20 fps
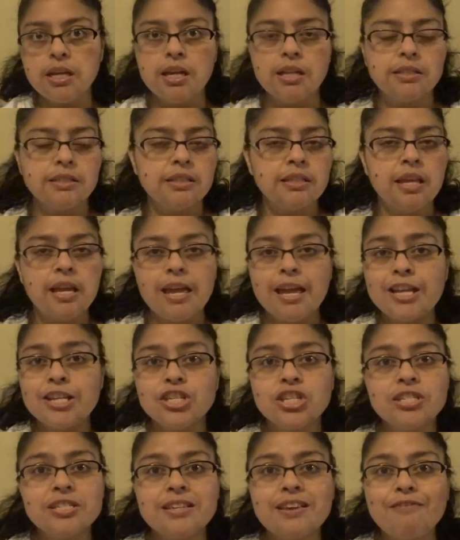It
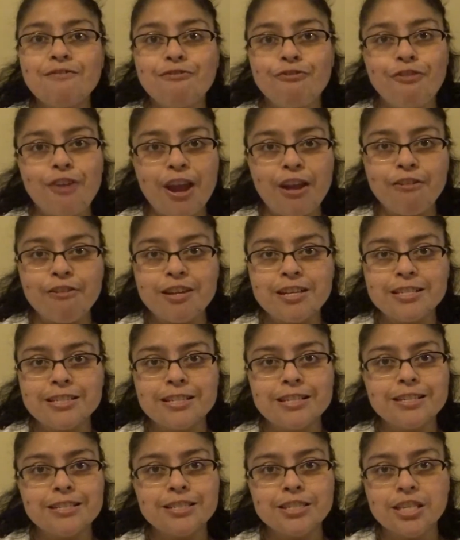just varies,
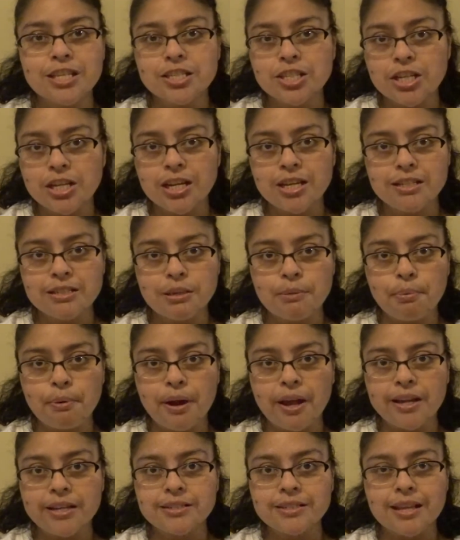and it's such a nice
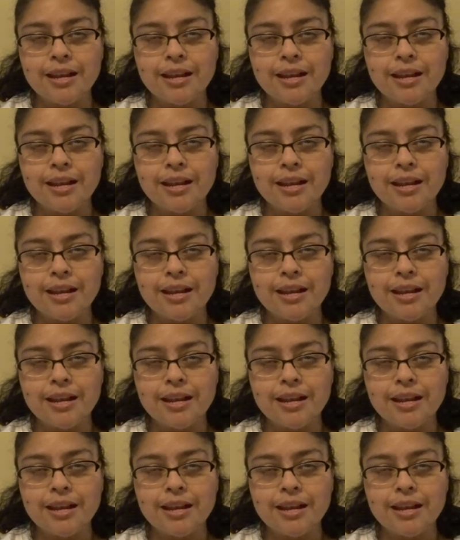surprise,